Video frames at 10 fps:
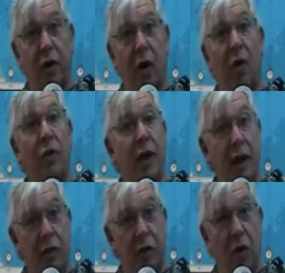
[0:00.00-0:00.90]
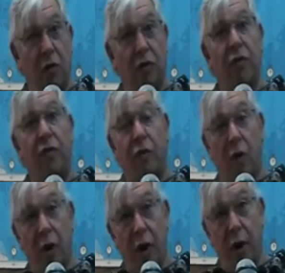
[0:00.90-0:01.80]
on the East Coast,
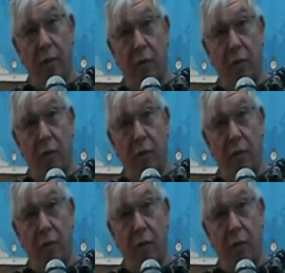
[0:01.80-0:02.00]
Florida,